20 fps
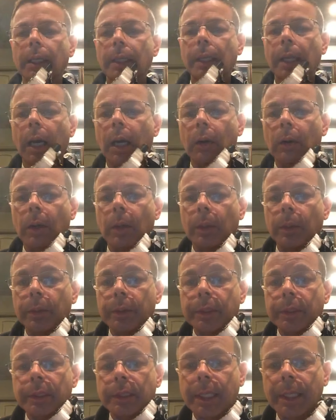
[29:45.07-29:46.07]

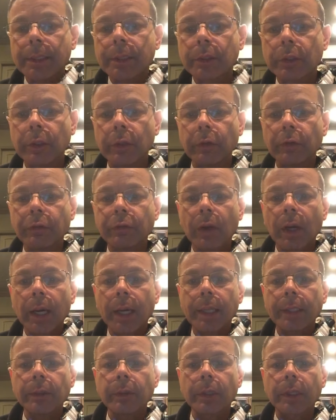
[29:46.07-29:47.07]
Rose says, do you
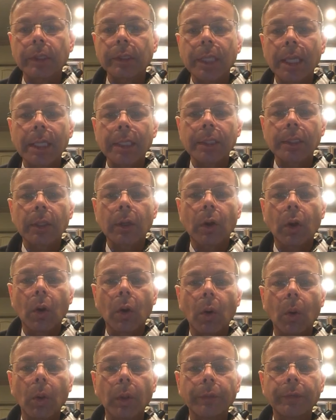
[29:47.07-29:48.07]
find you can taste the
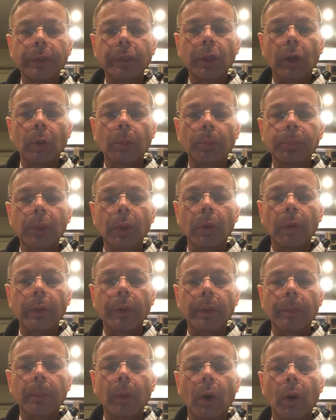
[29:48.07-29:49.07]
coal if you don't blow
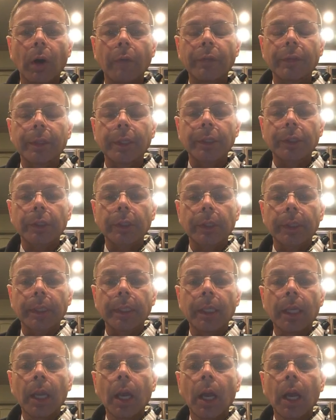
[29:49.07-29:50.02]
them off initially?